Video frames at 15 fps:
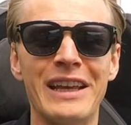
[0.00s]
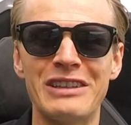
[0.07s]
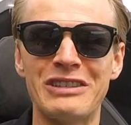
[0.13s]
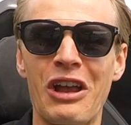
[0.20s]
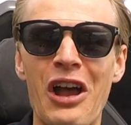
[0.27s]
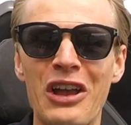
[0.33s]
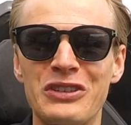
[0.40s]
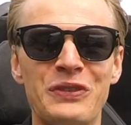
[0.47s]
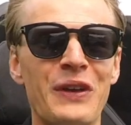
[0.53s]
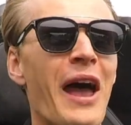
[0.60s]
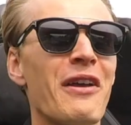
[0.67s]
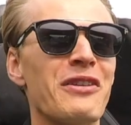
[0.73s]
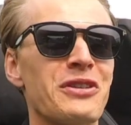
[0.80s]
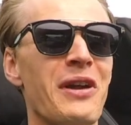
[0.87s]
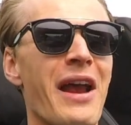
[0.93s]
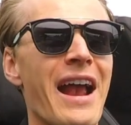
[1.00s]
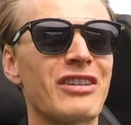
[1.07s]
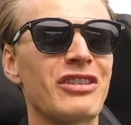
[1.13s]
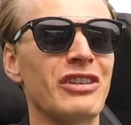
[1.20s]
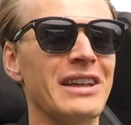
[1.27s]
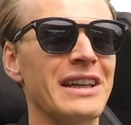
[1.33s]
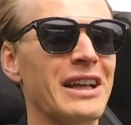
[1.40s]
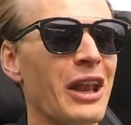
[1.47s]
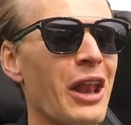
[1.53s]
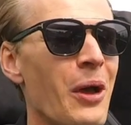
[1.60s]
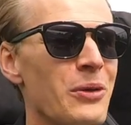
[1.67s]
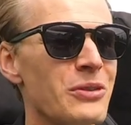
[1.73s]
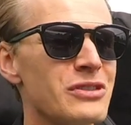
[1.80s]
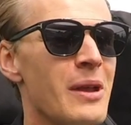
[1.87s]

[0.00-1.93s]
exhaust valves are actually closed.